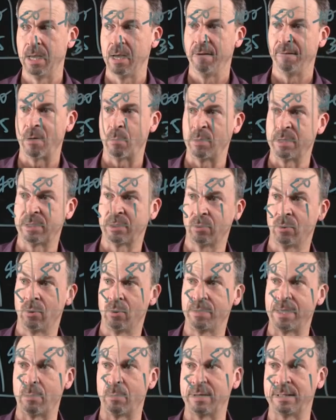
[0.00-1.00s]
that we saw
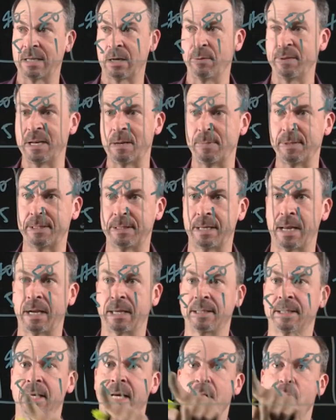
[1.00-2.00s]
that we started with the number
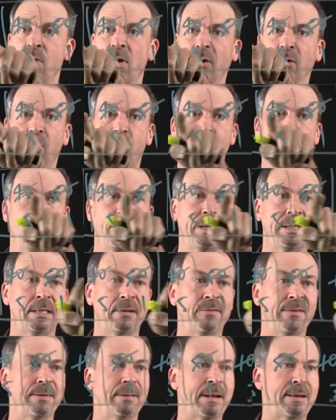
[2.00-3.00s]
6, we got all these
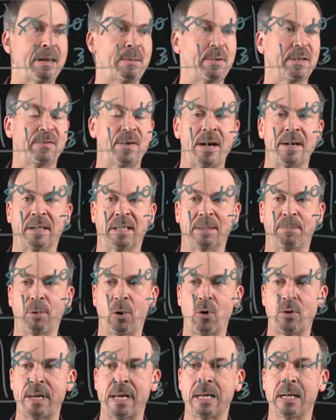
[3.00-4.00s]
different numbers for
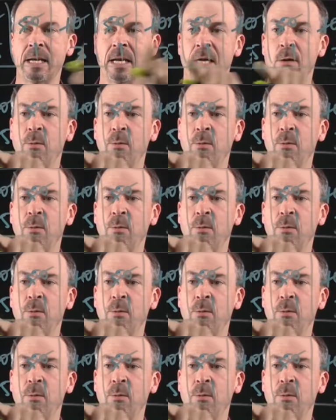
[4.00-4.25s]
unexploding,